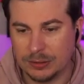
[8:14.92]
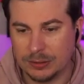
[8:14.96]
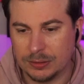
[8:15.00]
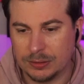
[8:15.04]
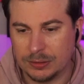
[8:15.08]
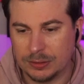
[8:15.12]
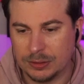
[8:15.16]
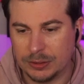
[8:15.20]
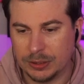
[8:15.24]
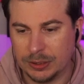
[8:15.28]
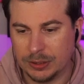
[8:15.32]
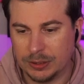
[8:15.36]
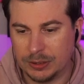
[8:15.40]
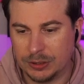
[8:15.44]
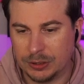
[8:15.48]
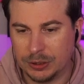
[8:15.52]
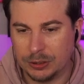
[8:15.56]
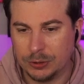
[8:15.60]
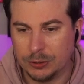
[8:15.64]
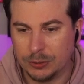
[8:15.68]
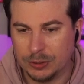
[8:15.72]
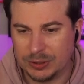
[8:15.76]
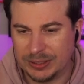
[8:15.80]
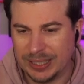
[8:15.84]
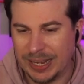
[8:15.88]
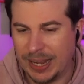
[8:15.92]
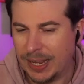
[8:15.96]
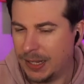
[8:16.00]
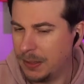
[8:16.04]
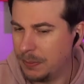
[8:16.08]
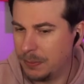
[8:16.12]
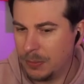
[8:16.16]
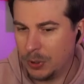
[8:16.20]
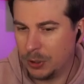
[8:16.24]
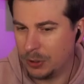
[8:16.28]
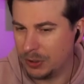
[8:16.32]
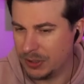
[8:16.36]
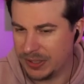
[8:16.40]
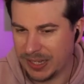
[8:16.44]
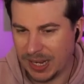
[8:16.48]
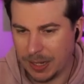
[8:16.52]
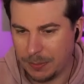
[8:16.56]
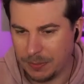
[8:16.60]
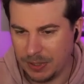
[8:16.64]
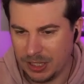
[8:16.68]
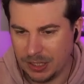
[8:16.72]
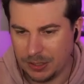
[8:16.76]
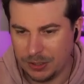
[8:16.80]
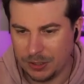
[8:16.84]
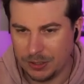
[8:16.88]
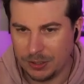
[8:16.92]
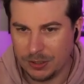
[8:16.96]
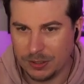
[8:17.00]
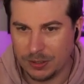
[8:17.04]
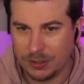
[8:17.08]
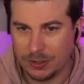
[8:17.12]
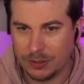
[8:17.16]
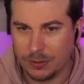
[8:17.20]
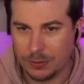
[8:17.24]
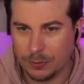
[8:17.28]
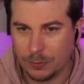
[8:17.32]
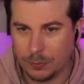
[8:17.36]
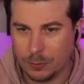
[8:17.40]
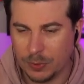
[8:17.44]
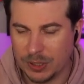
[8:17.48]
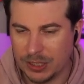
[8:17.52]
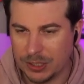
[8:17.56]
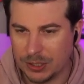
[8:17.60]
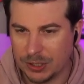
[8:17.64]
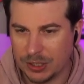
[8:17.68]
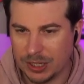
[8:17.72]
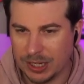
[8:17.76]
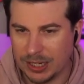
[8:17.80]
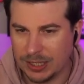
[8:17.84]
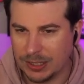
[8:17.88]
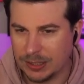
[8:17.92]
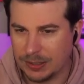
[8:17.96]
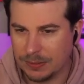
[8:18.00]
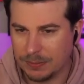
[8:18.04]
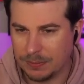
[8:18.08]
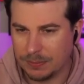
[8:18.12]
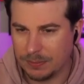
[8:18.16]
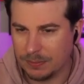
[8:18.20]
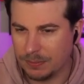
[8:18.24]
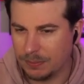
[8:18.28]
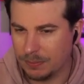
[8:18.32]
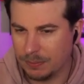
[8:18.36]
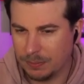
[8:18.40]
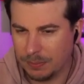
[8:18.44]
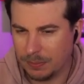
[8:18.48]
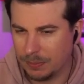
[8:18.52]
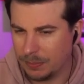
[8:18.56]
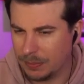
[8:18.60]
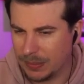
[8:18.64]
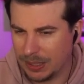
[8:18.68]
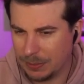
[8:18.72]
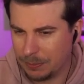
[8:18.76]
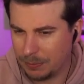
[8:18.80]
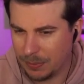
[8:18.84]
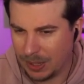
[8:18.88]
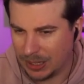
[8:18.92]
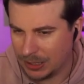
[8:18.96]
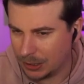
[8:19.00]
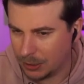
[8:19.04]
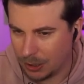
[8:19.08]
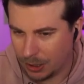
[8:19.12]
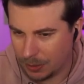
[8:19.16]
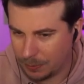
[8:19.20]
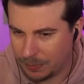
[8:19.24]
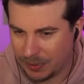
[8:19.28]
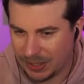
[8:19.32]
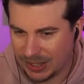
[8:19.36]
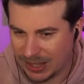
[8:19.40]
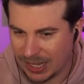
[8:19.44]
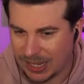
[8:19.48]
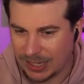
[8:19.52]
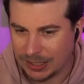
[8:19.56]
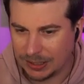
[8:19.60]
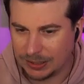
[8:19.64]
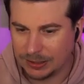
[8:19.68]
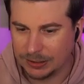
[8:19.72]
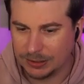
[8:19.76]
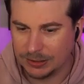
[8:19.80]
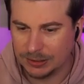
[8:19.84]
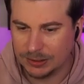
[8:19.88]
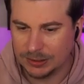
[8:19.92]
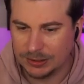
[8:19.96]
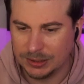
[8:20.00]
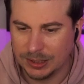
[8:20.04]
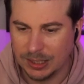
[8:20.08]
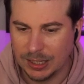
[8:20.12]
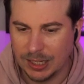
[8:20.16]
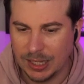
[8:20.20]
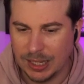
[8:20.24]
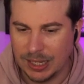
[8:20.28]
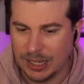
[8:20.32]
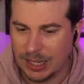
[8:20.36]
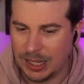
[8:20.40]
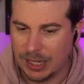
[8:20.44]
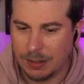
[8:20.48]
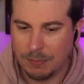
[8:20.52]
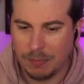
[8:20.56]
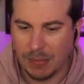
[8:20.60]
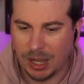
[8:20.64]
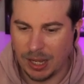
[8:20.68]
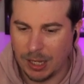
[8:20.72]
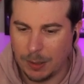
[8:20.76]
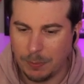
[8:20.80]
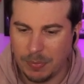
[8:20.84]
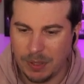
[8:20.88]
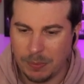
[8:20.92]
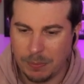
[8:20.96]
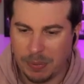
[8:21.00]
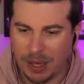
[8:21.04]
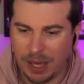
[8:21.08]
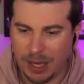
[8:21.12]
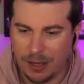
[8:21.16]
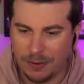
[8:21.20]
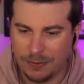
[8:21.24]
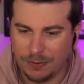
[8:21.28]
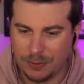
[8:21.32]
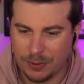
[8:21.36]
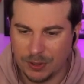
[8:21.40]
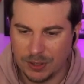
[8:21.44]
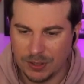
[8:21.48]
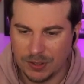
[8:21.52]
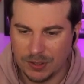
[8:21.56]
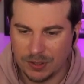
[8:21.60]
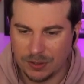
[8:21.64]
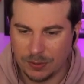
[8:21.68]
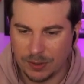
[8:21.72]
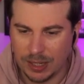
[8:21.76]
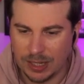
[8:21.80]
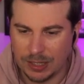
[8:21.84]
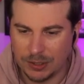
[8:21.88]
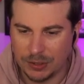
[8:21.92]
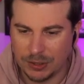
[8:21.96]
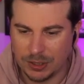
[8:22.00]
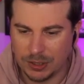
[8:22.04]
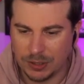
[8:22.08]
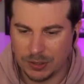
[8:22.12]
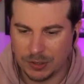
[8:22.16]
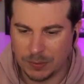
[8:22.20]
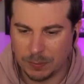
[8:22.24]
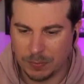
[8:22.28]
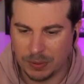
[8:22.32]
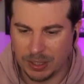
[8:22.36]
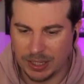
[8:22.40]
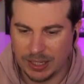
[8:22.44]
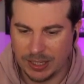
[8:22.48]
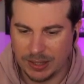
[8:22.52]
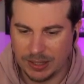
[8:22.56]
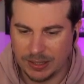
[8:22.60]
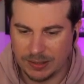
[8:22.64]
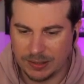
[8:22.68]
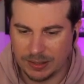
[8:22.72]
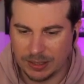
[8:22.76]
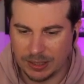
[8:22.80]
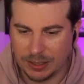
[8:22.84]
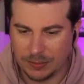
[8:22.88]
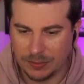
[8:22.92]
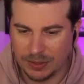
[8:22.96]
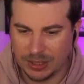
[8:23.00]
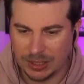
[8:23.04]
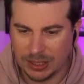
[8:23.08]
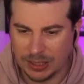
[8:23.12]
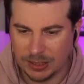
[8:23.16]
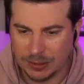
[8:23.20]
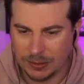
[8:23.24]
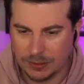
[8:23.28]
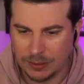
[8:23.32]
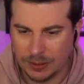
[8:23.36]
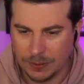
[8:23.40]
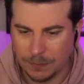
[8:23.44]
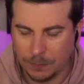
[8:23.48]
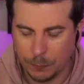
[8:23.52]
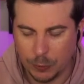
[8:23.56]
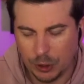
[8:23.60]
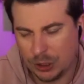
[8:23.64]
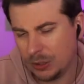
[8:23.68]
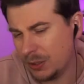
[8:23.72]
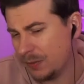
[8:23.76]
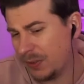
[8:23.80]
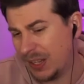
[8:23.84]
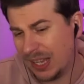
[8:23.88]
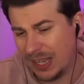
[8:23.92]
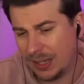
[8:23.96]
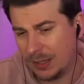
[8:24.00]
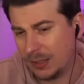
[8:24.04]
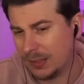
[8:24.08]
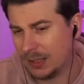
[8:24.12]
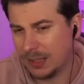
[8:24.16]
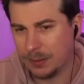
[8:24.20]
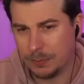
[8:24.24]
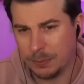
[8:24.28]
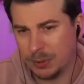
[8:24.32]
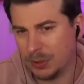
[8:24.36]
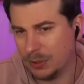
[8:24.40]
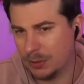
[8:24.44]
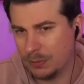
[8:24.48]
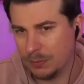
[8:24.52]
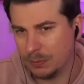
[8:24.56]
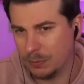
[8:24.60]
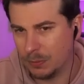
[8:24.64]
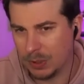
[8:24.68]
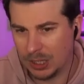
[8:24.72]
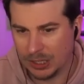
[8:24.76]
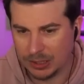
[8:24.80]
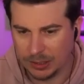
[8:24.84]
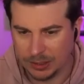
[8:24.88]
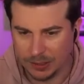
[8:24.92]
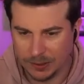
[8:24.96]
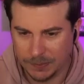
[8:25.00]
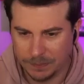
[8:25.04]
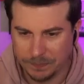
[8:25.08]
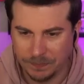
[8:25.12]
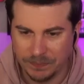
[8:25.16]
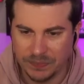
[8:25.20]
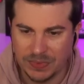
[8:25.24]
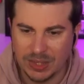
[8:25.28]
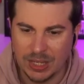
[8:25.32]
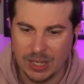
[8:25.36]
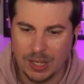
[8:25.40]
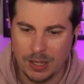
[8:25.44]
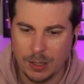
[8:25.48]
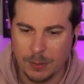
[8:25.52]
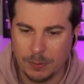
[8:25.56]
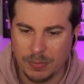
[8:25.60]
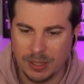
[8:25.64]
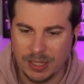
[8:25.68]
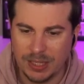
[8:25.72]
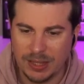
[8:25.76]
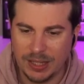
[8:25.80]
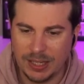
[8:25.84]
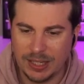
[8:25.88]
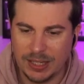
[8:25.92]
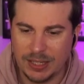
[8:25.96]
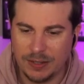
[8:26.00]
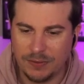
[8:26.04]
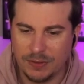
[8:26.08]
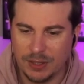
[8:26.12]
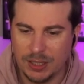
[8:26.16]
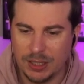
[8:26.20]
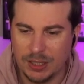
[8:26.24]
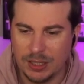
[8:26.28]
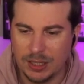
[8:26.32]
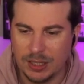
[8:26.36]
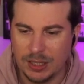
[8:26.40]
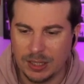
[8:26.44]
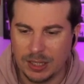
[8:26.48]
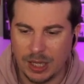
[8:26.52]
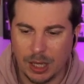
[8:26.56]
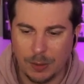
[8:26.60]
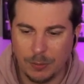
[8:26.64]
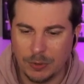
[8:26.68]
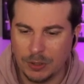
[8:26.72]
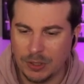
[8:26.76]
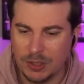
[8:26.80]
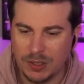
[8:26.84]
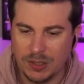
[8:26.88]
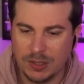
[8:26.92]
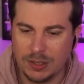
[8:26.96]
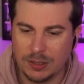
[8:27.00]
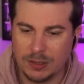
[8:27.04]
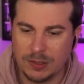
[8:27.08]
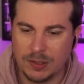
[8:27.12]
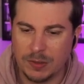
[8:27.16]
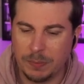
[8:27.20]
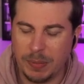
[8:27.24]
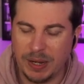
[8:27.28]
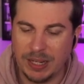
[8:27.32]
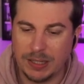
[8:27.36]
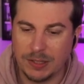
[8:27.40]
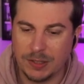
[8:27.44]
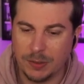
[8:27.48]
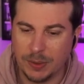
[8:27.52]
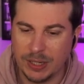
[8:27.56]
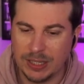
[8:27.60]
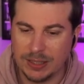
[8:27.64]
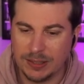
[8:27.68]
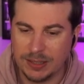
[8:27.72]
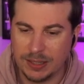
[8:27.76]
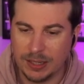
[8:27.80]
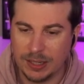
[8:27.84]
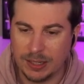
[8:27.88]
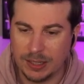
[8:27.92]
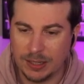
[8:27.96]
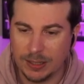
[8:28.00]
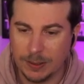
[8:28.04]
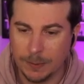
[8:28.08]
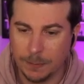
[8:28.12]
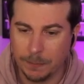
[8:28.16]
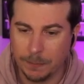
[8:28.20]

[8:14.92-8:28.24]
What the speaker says: to do 10 more damage, which it may not be that good. It might be better for us to actually just play this Eevee down. We could have held it, but why not? Play the Eevee. And we'll just spend 20 here.